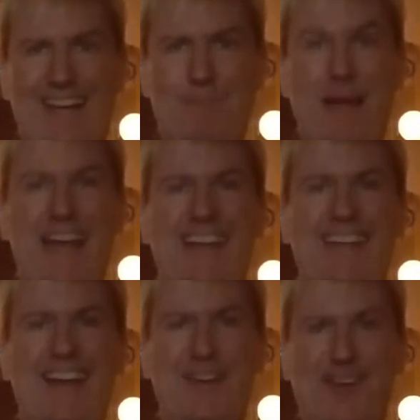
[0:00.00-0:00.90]
paying
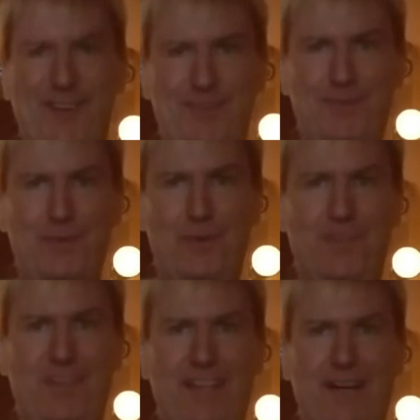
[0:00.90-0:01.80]
attention will
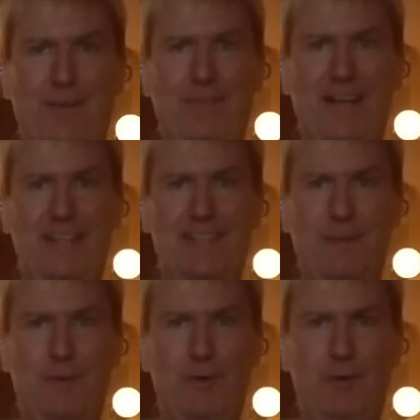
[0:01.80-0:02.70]
see that we've got
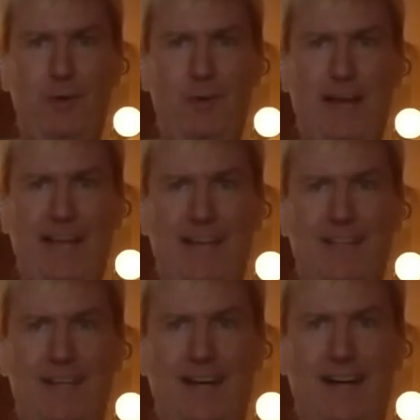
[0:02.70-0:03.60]
some cool white
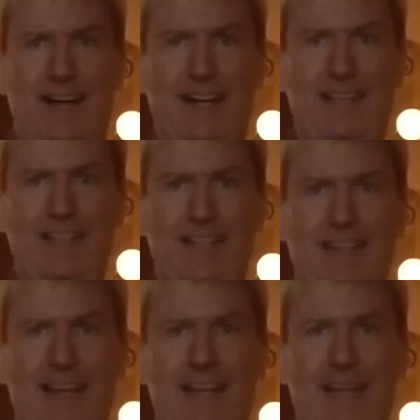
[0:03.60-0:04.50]

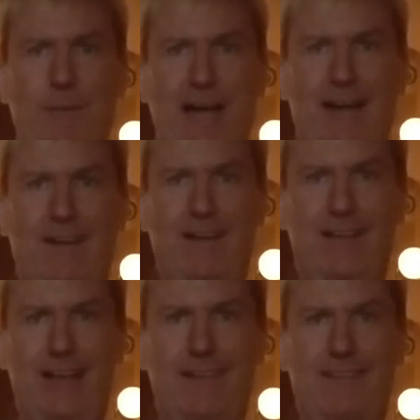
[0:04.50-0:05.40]
light in the background.
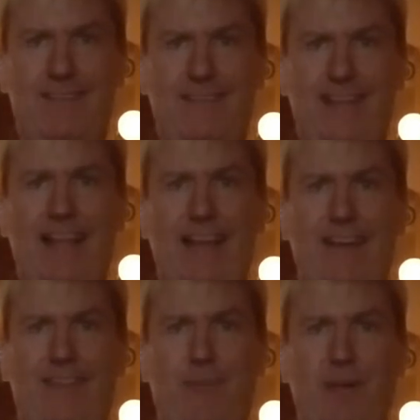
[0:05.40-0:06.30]
That's
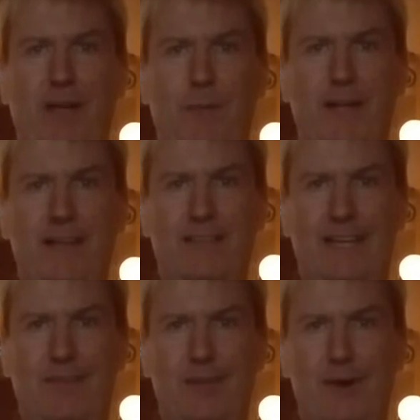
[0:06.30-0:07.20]
daylight spill because I
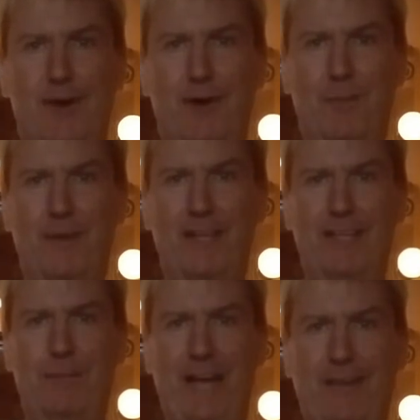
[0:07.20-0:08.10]
have the door open in
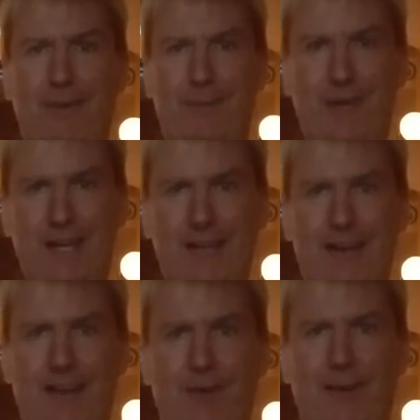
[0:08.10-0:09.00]
the bathroom.
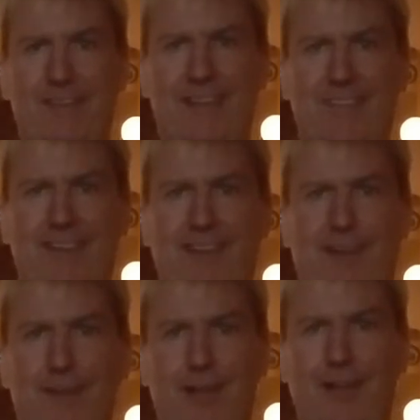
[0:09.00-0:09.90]
Otherwise it gets a
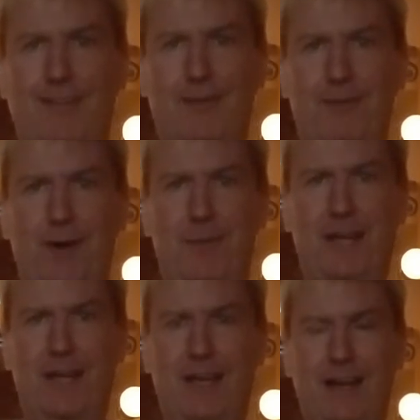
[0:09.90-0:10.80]
little
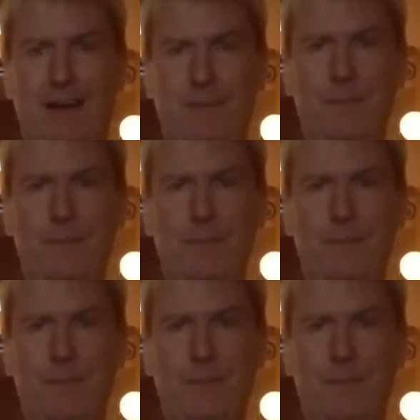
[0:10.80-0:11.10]
claustrophobic in here.